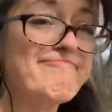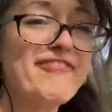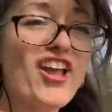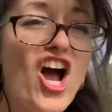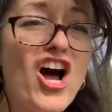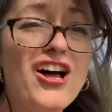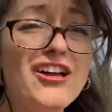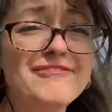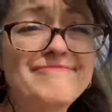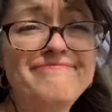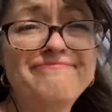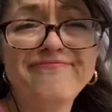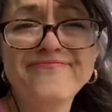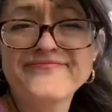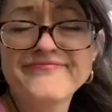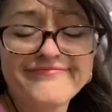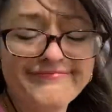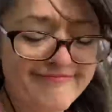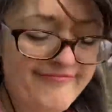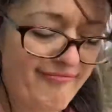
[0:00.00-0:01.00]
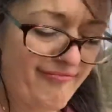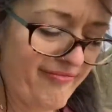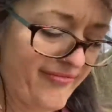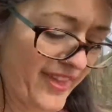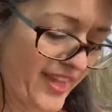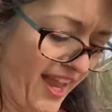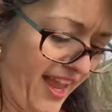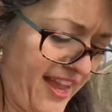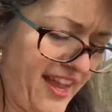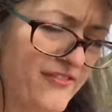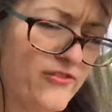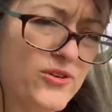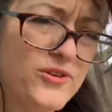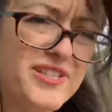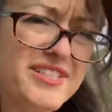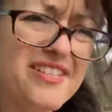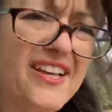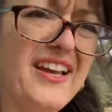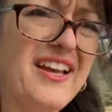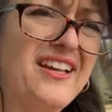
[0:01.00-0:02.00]
Gone. I've
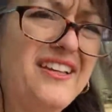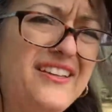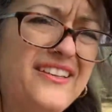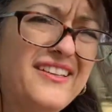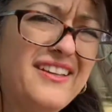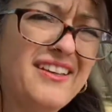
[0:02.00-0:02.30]
always had